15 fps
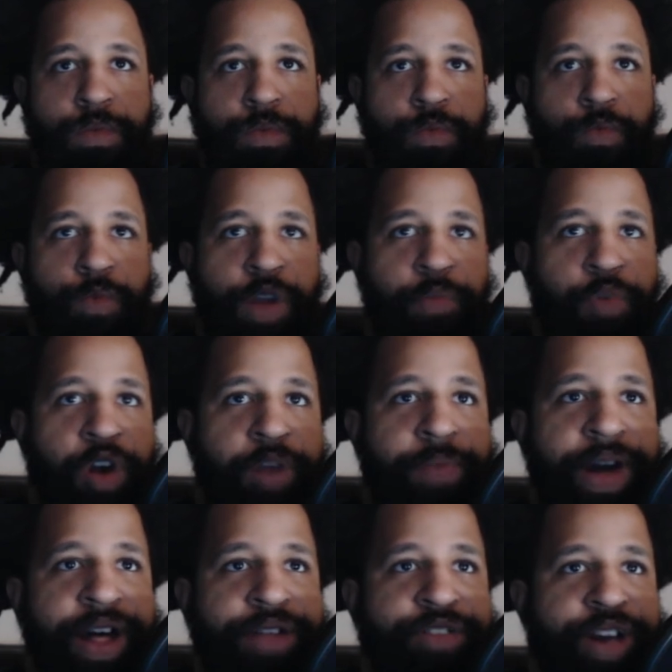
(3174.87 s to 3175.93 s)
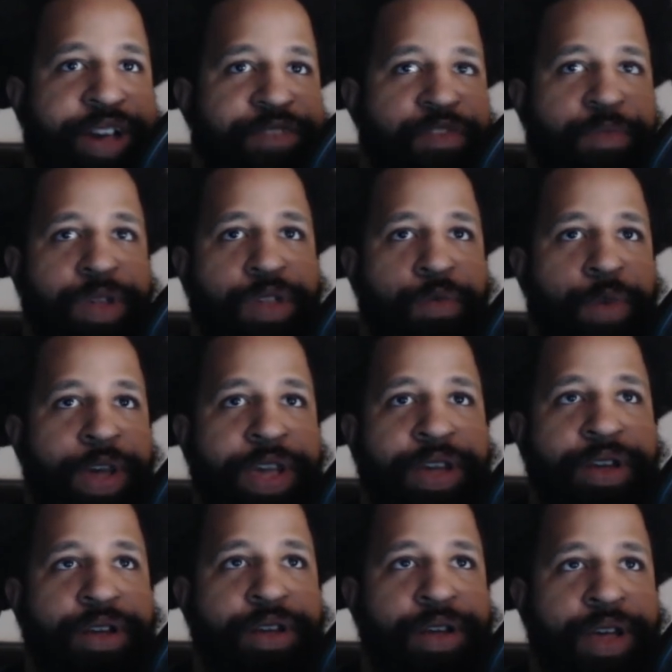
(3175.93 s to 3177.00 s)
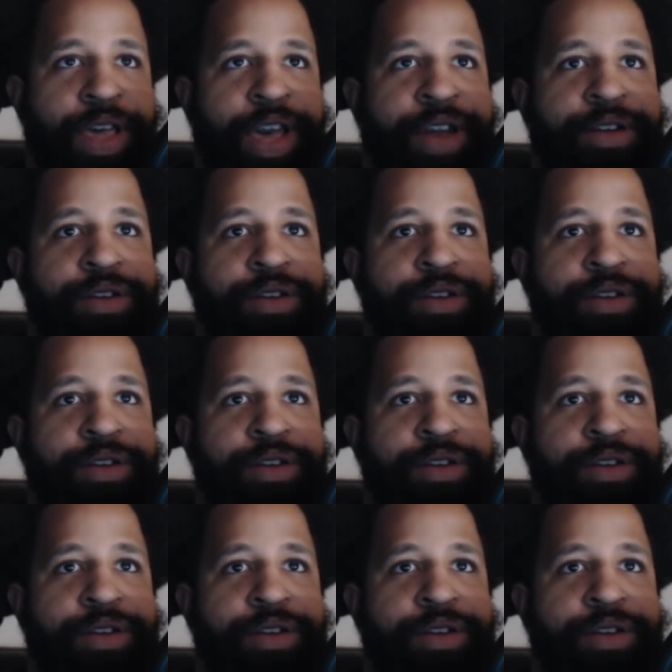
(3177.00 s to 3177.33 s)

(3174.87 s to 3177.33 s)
Ray Borg apologized for missing weight again.